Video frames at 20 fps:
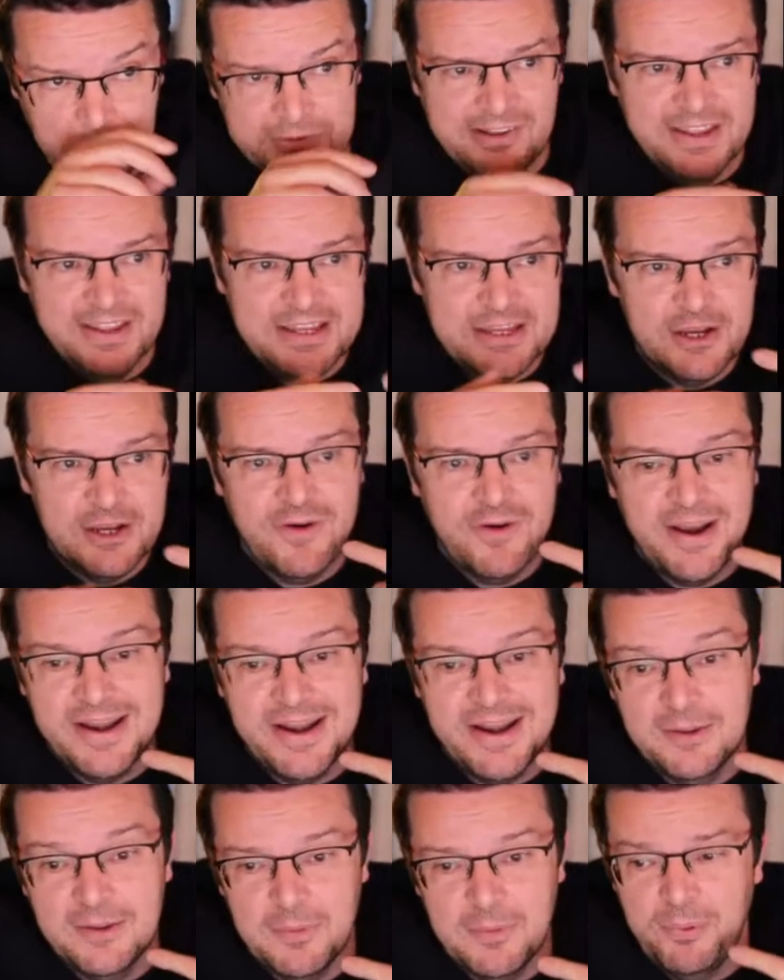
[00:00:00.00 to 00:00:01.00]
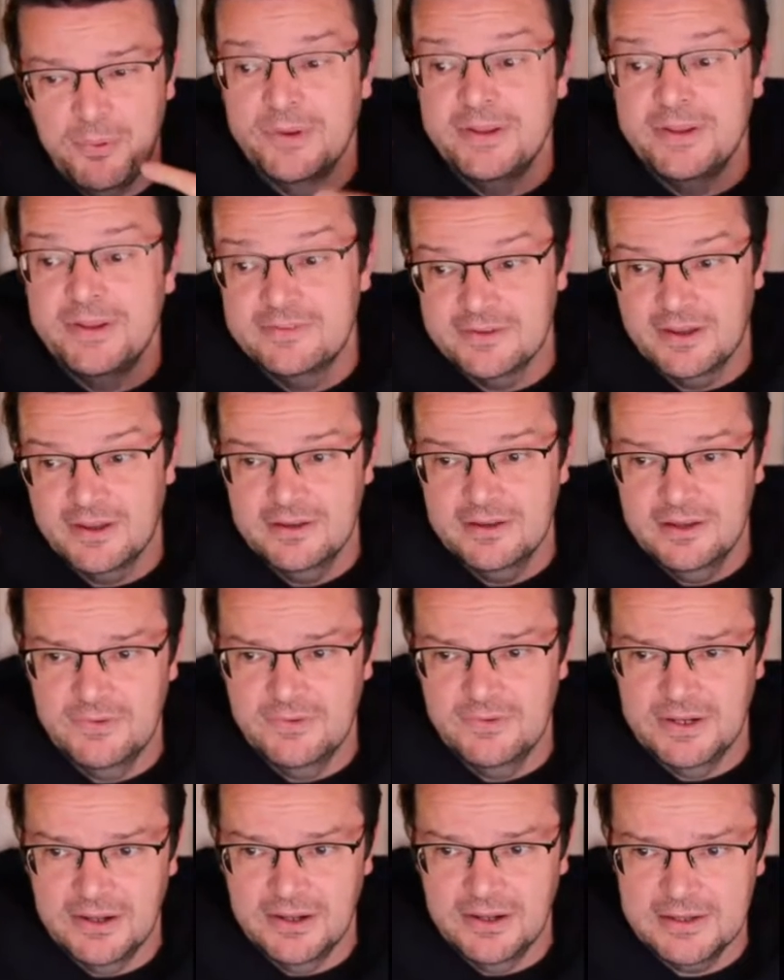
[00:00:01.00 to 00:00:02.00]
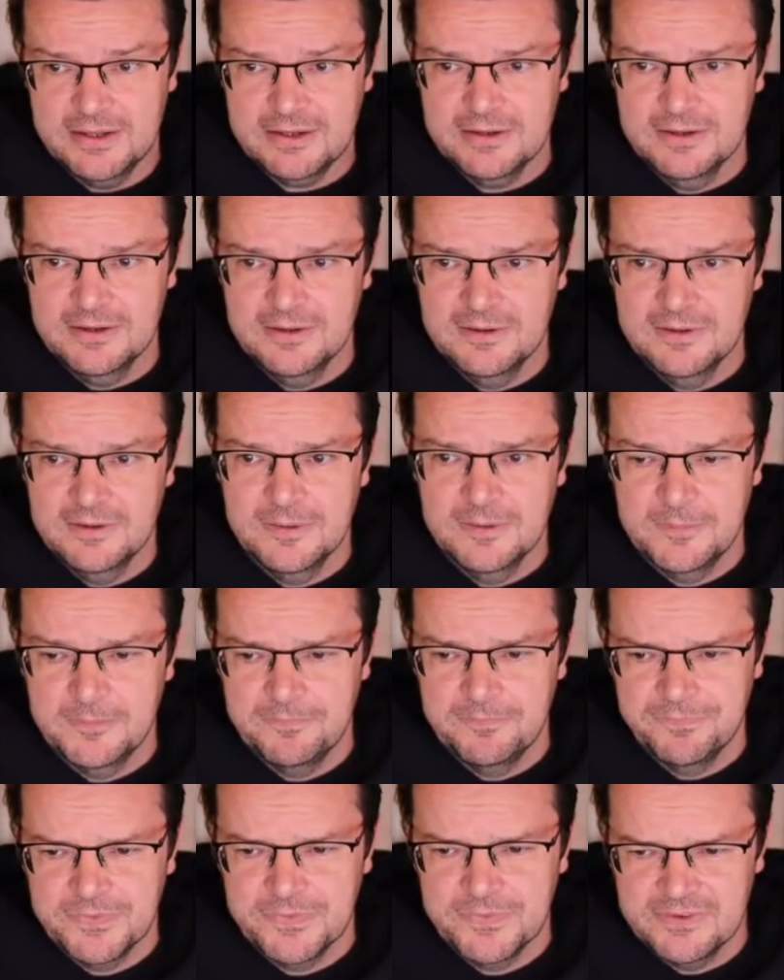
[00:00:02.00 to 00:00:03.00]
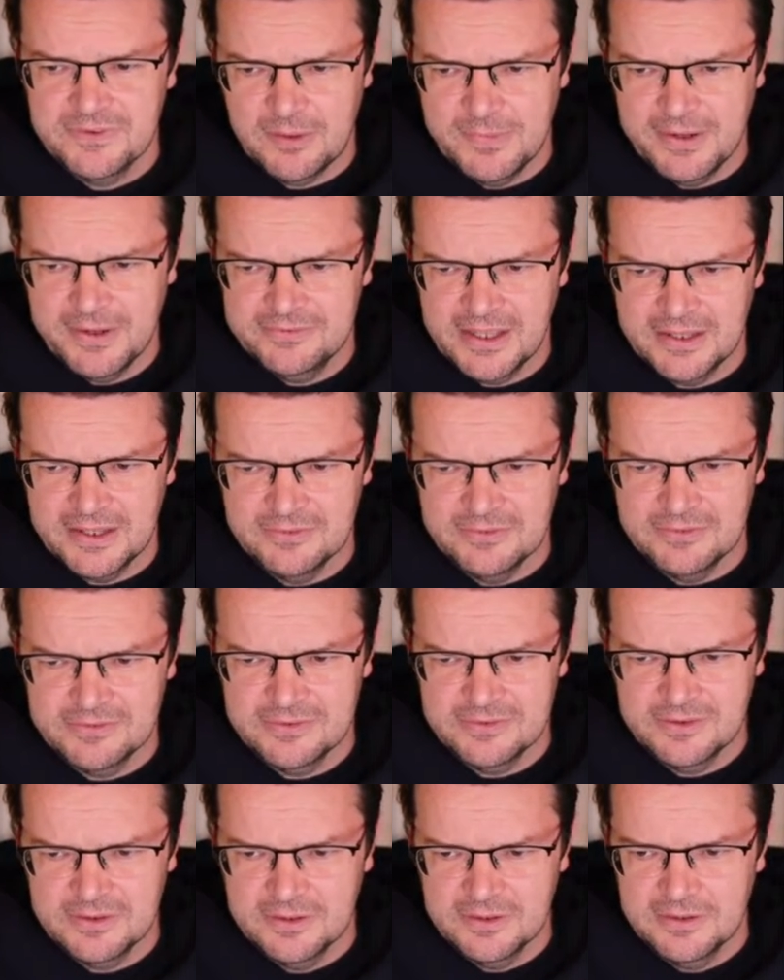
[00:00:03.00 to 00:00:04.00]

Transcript: it's like you're creating a pointer, if you like. Does that make sense?